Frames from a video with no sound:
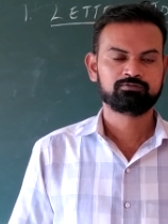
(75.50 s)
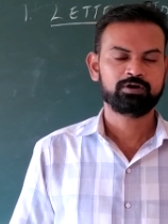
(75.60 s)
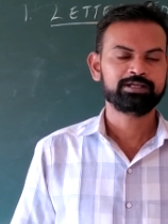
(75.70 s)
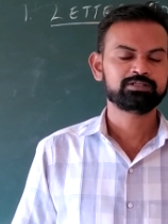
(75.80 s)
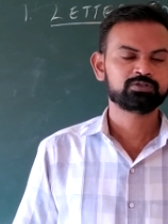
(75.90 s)

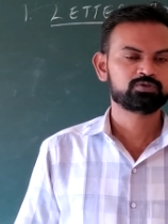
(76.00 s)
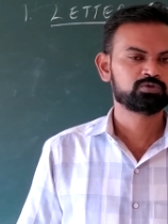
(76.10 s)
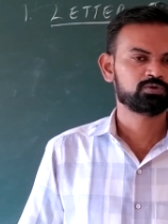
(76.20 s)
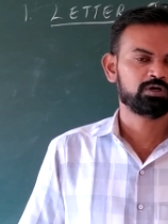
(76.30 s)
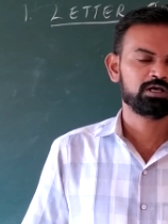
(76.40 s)
Find out
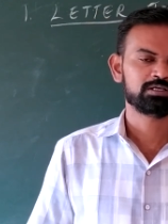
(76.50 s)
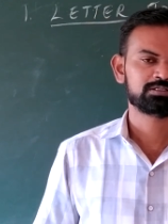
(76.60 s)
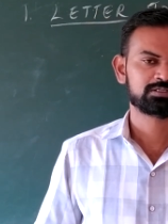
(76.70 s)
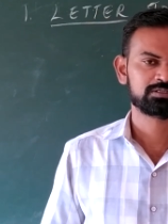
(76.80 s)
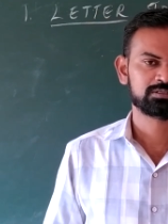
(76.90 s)
to us
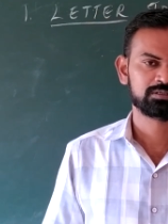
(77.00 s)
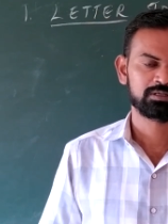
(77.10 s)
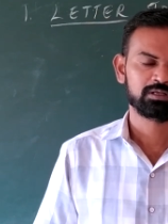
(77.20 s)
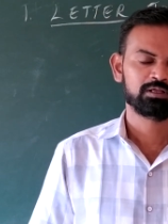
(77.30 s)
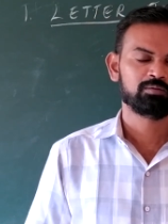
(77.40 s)

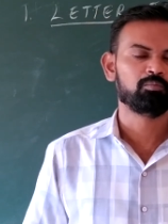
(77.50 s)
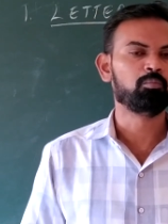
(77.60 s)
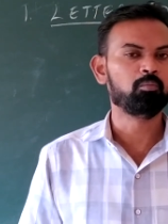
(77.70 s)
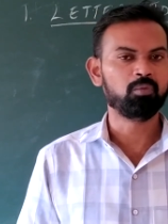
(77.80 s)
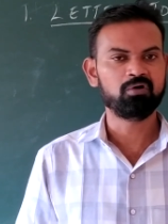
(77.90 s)

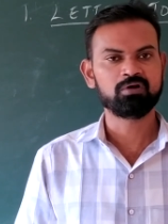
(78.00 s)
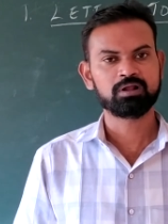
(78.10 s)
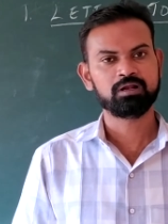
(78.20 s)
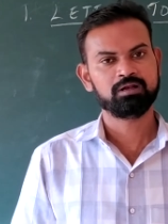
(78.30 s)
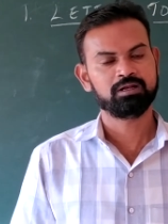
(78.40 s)
moral,